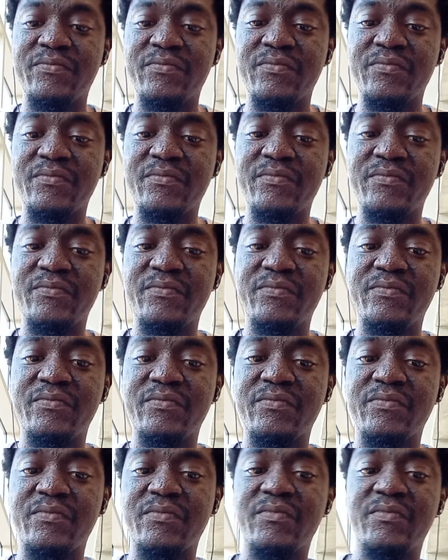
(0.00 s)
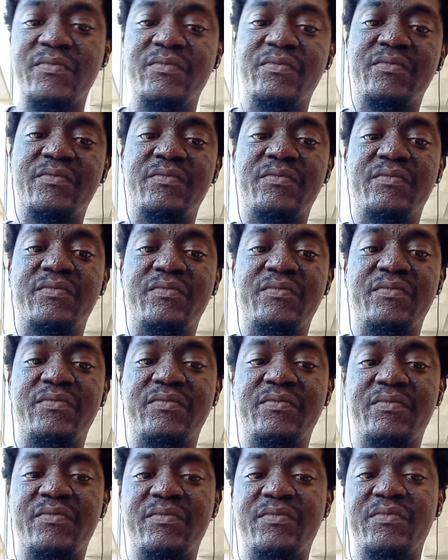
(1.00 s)

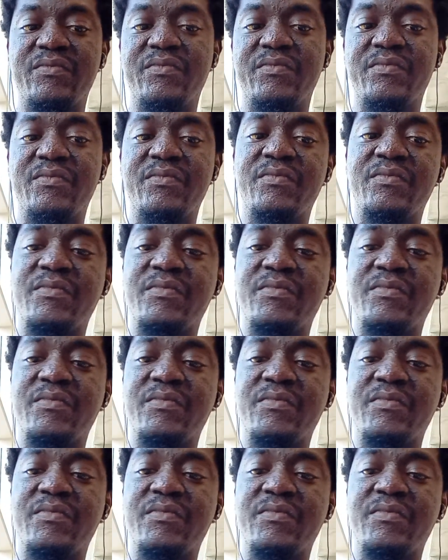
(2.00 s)
(silence)